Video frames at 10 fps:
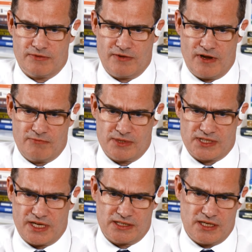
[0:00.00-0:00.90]
for five
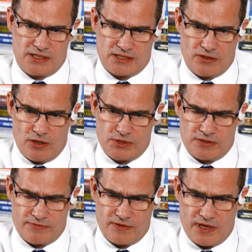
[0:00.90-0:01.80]
percent. So that's just an
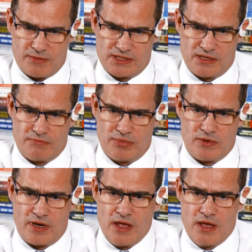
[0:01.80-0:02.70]
option for them at some
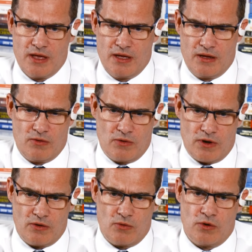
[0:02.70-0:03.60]
point.
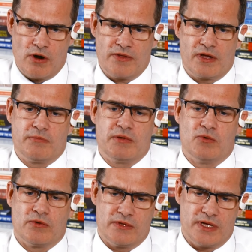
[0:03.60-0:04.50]
Or or are they going to be
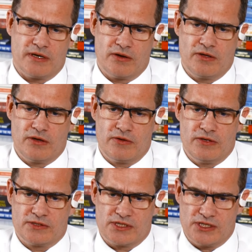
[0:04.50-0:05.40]
more than that? Are you, are
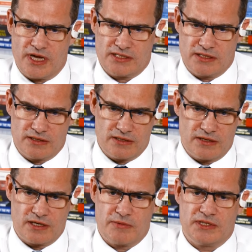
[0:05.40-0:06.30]
you suggesting that they're
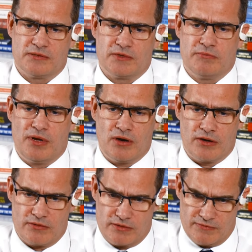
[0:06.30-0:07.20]
going to be some kind of
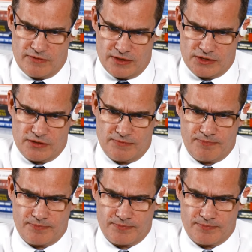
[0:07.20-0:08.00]
partner in the future?